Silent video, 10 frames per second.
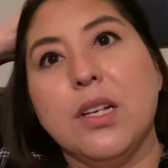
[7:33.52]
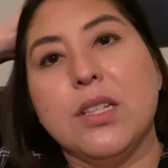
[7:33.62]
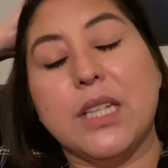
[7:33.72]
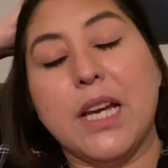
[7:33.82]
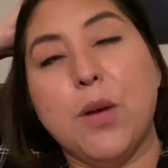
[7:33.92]

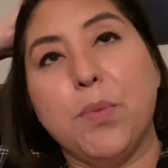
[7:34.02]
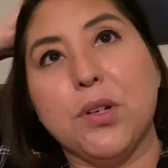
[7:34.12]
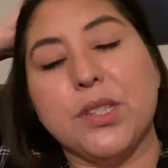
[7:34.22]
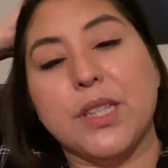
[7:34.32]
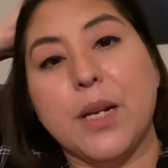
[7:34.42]
help
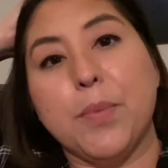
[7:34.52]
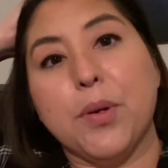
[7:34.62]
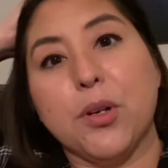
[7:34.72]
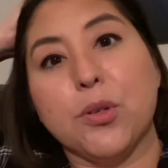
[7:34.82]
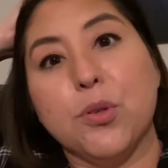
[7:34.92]
her set up
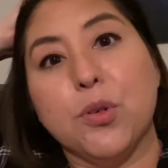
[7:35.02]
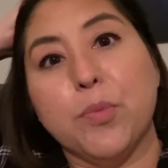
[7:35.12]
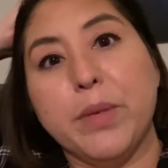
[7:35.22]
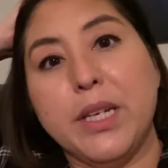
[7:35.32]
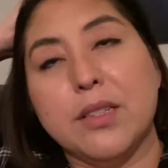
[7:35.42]
her Google
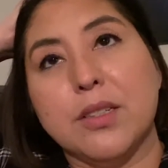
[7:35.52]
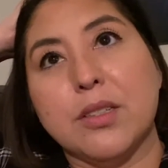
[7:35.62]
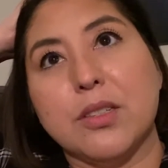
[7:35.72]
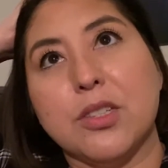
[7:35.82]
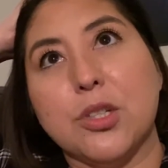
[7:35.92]
Meet
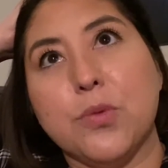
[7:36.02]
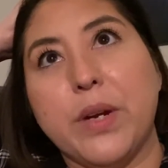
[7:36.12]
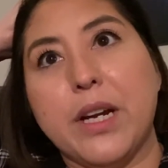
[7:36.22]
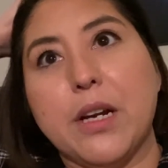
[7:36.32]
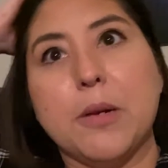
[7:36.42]
to
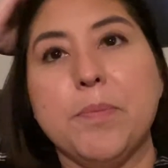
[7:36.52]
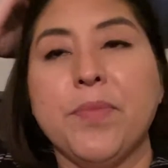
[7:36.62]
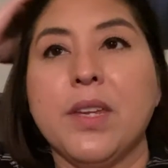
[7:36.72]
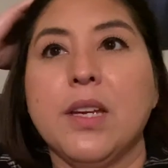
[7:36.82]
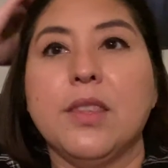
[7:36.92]
where
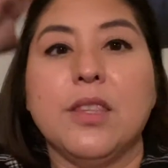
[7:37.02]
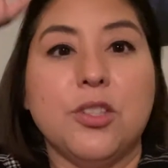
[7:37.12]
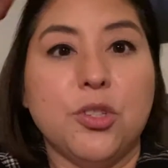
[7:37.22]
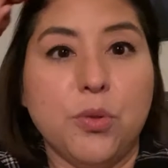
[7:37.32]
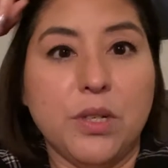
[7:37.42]
the
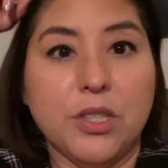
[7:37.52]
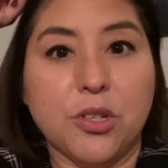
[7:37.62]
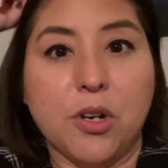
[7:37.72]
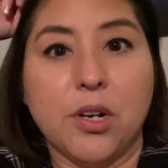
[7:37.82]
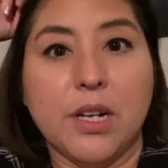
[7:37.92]
students
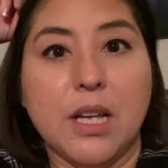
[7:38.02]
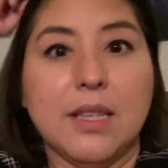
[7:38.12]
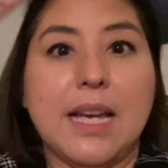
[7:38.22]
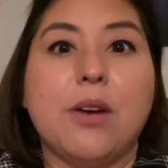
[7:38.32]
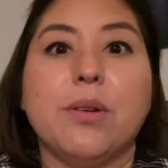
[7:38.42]
aren't
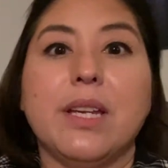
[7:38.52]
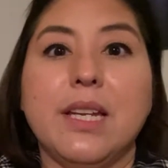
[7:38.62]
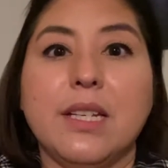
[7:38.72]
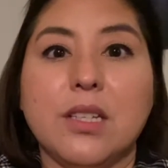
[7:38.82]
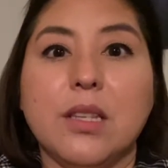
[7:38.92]
allowed
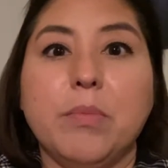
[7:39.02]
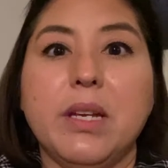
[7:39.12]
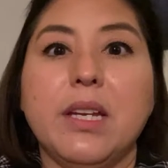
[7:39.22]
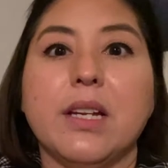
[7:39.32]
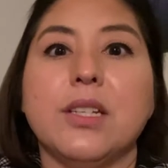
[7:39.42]
into the
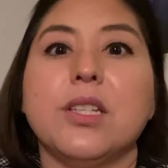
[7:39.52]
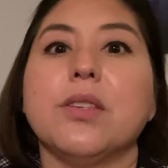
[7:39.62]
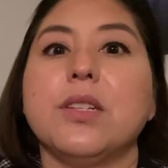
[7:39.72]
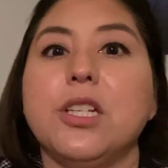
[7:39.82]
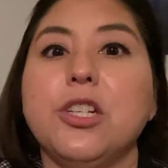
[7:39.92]
Meet until
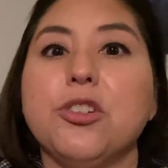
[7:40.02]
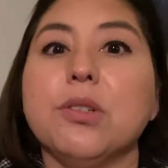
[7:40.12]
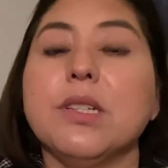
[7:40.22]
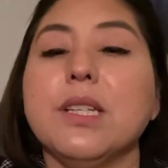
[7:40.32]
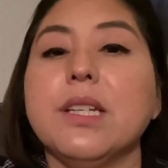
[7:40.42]
the teacher
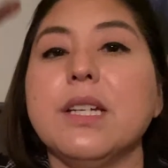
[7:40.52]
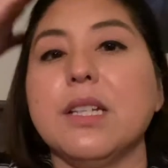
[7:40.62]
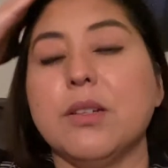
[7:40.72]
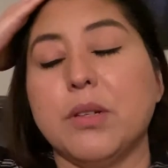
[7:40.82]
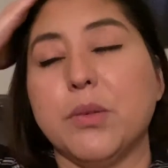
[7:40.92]
is in it,
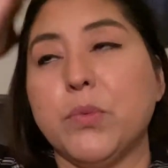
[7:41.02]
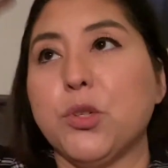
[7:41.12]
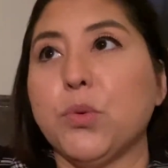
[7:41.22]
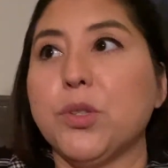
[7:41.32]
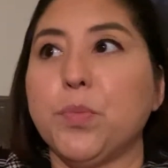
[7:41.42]

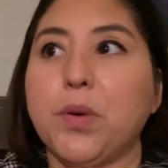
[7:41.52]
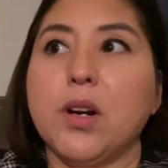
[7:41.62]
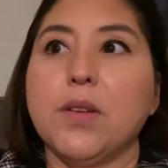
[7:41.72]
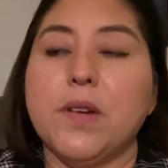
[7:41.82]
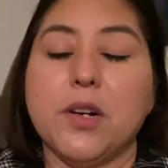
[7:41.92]
which was
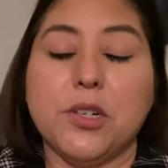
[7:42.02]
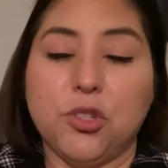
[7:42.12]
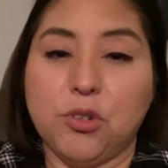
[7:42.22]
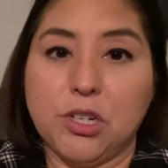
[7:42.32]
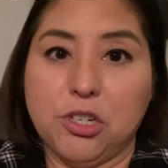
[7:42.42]
part of our
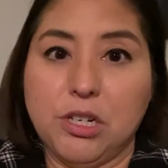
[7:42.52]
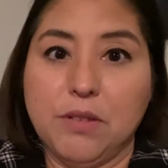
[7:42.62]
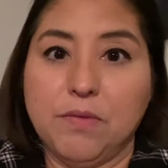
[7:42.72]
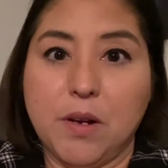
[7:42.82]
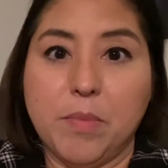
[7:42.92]
instruction
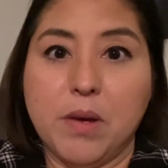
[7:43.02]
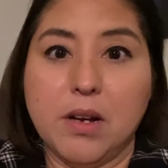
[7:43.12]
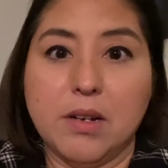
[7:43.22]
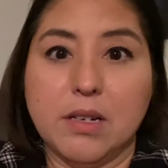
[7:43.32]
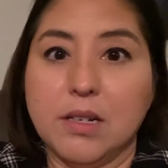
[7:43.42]
from
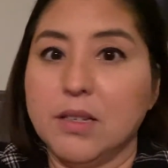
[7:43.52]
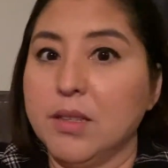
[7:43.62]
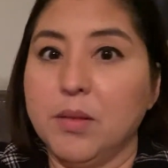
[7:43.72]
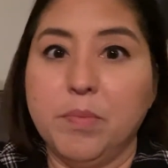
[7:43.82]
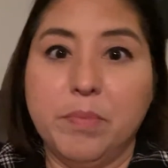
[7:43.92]

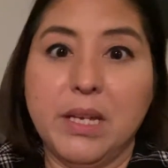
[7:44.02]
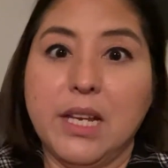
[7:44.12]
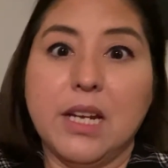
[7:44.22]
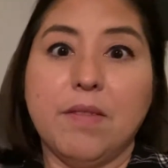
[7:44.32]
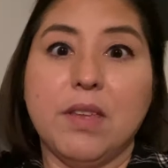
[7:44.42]
the
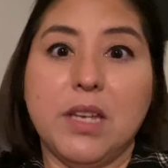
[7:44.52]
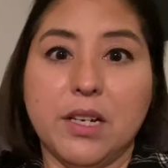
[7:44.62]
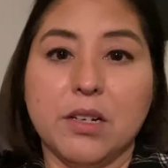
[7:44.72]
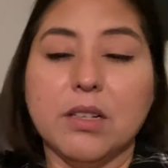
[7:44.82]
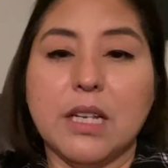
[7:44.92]
beginning of the
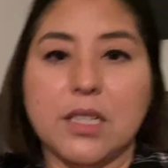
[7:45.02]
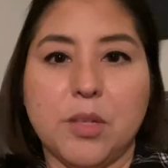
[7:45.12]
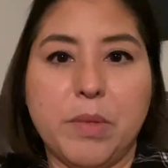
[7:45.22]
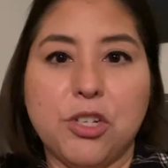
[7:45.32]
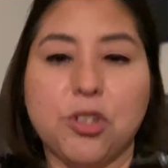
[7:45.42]
year, like to
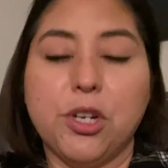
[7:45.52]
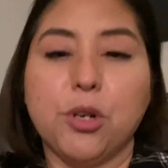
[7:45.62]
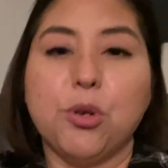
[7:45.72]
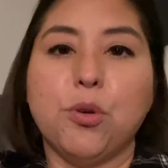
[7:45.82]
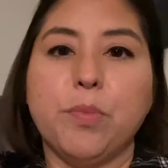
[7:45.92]
make sure your
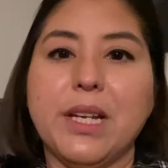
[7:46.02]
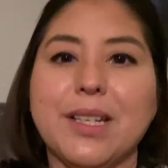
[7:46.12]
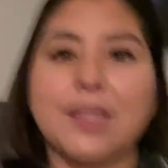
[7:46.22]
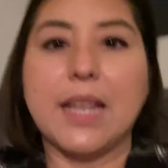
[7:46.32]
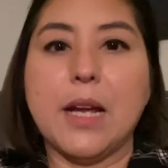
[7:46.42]
Google Meet is
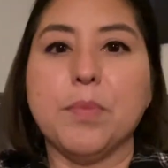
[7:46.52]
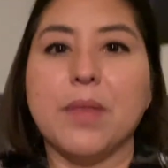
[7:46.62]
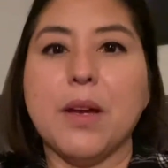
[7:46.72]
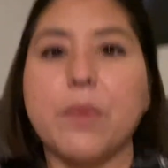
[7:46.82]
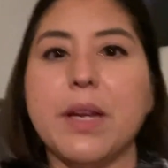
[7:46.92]
set up
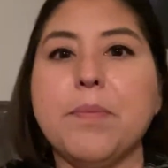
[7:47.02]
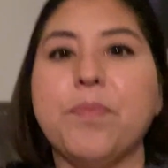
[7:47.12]
that way.